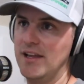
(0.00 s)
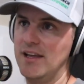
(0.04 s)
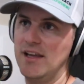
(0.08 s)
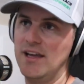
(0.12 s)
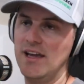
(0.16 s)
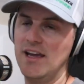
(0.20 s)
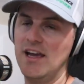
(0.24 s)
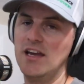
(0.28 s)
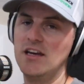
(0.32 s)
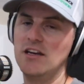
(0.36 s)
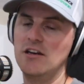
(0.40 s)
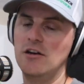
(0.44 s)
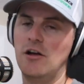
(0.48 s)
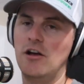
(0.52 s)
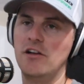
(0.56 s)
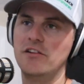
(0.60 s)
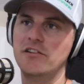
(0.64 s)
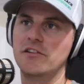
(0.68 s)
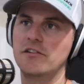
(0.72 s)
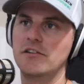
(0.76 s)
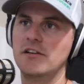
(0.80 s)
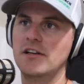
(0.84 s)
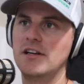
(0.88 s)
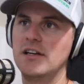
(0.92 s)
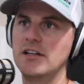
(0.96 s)
and an
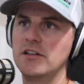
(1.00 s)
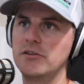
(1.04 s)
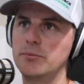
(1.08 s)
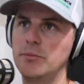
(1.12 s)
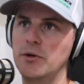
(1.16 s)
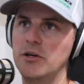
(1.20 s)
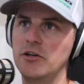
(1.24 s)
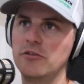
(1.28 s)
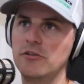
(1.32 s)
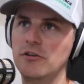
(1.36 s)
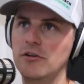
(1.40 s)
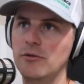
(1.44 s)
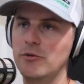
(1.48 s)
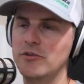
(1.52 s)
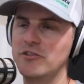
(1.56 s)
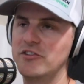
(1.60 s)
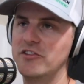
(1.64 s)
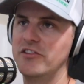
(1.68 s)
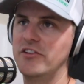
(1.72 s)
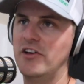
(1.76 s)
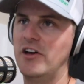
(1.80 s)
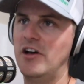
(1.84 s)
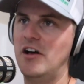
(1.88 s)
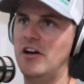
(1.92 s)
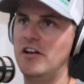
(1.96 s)
oscillating sprinkler, which
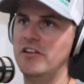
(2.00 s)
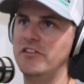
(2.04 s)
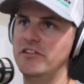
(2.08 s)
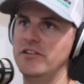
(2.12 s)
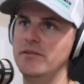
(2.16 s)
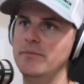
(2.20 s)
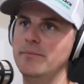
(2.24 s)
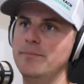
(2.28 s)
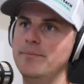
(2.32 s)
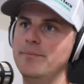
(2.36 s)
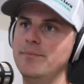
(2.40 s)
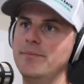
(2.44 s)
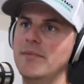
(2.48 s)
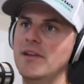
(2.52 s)
is awesome.